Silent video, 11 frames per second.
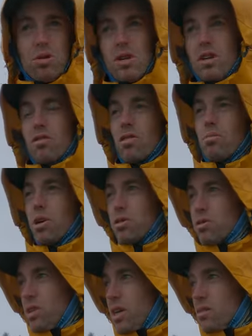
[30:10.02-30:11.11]
for about
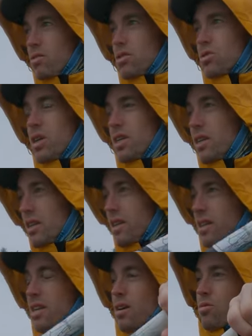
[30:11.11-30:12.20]
3 hours straight.
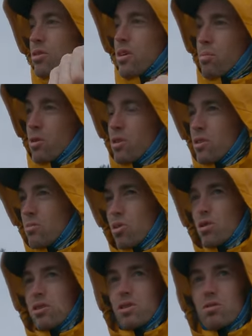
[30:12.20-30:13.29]
And now we're up early in the morning,